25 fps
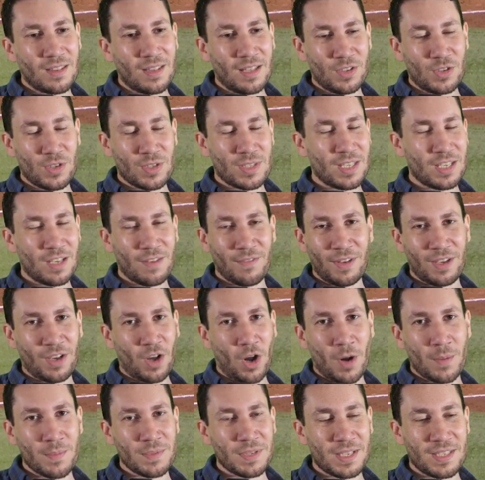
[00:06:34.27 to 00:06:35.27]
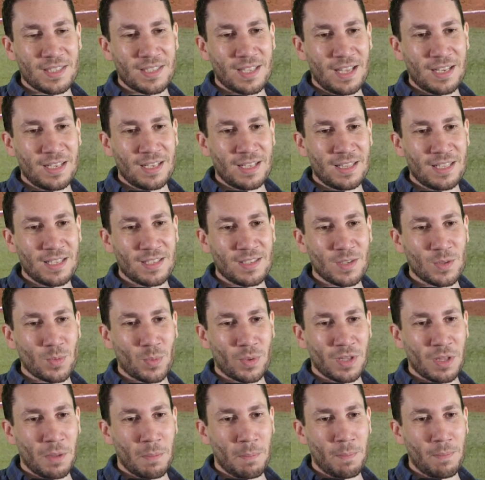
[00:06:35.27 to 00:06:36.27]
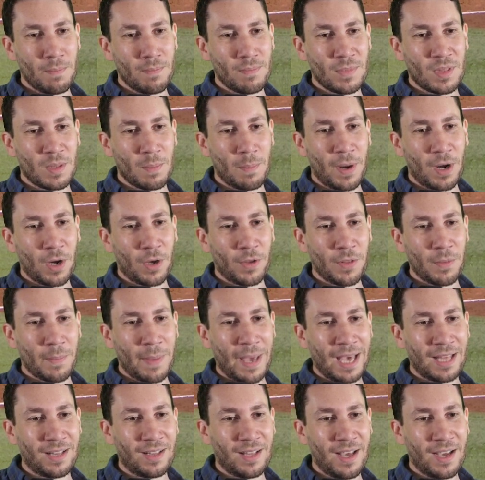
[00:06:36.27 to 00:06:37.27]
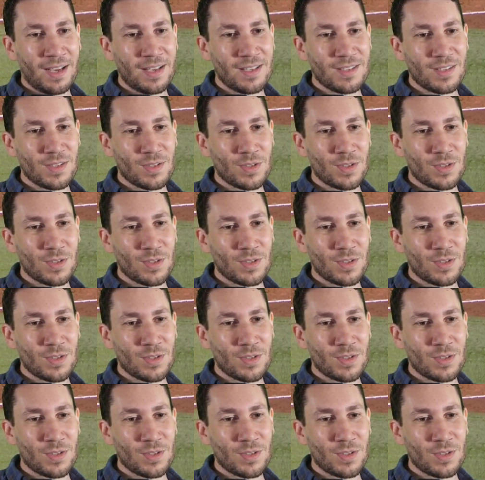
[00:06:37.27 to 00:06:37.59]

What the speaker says: Just think of, like, arms extended. This is where the barrel of the bat lies.